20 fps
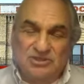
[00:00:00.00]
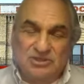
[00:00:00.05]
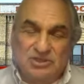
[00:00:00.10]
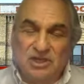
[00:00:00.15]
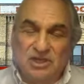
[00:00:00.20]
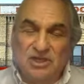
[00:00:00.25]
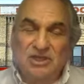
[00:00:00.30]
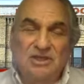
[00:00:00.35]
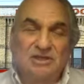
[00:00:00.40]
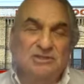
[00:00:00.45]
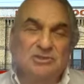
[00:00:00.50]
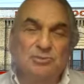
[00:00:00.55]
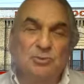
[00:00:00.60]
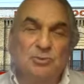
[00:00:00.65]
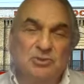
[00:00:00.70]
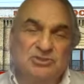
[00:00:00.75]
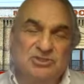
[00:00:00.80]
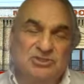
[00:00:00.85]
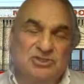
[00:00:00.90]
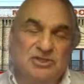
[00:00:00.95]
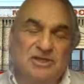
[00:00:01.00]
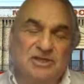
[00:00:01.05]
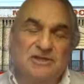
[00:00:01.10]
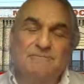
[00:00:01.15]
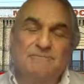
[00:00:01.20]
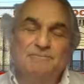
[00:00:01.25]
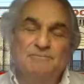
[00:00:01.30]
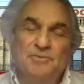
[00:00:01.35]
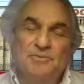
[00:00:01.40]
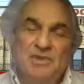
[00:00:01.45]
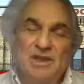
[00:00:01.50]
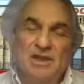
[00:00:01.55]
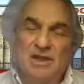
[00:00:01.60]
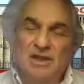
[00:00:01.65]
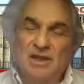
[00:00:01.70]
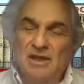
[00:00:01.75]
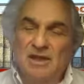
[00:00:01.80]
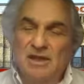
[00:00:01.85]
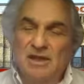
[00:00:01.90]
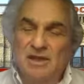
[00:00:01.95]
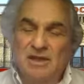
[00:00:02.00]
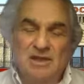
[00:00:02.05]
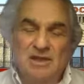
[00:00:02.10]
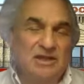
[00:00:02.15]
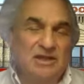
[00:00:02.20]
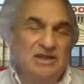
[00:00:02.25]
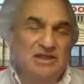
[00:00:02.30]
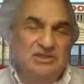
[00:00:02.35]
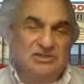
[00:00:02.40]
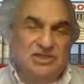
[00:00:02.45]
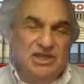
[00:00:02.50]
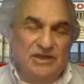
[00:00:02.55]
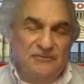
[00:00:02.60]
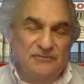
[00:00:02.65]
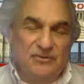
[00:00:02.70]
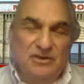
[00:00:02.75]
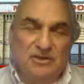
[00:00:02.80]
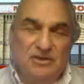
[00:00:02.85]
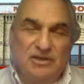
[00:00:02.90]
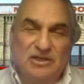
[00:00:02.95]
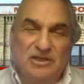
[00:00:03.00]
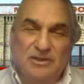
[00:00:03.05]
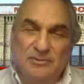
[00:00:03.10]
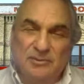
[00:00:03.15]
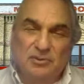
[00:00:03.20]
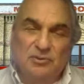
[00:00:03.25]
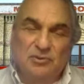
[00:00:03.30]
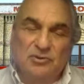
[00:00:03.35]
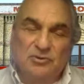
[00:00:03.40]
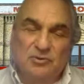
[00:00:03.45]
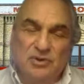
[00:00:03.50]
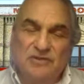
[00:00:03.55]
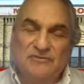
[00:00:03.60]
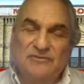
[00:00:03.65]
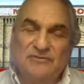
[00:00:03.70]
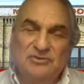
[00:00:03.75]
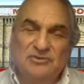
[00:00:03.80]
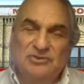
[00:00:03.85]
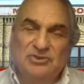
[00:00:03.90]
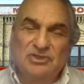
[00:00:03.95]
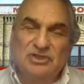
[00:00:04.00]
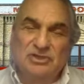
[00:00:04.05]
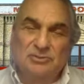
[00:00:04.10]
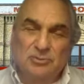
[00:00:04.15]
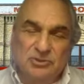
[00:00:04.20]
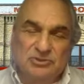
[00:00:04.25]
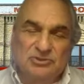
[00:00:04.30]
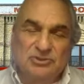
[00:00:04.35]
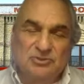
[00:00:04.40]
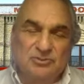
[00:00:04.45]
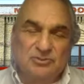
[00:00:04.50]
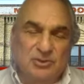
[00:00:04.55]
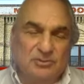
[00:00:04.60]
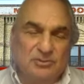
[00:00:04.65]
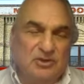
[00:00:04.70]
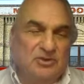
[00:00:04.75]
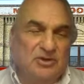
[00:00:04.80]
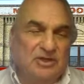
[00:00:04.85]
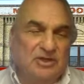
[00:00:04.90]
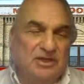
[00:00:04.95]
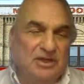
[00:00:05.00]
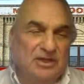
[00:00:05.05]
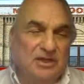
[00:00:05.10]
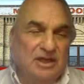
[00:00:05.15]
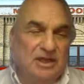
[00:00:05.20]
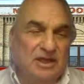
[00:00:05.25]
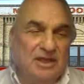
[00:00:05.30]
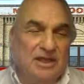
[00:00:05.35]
It's mostly an East African immigrant, refugee, and Muslim community.